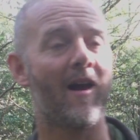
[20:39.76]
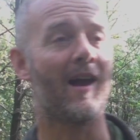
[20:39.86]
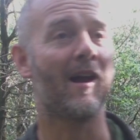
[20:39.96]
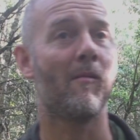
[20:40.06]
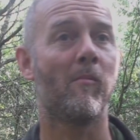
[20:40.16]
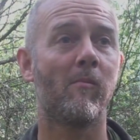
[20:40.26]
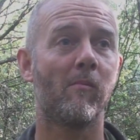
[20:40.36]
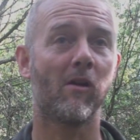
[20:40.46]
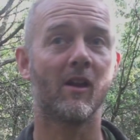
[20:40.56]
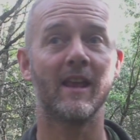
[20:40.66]
Um,
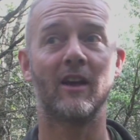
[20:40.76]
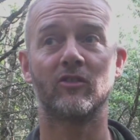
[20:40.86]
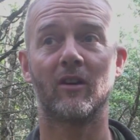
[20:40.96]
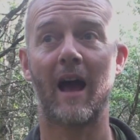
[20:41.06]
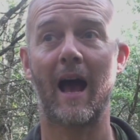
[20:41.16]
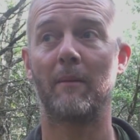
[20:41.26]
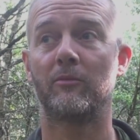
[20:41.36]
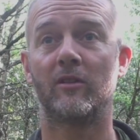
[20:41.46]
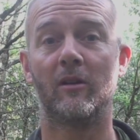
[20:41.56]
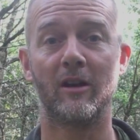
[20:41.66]
yeah, so
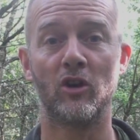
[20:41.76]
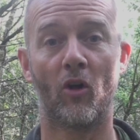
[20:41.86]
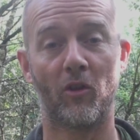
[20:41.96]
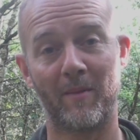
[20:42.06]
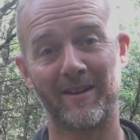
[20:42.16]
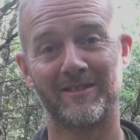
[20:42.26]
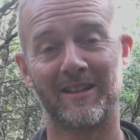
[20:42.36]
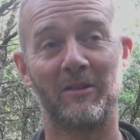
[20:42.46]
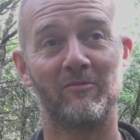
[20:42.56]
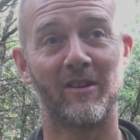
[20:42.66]
absolutely not the best thing in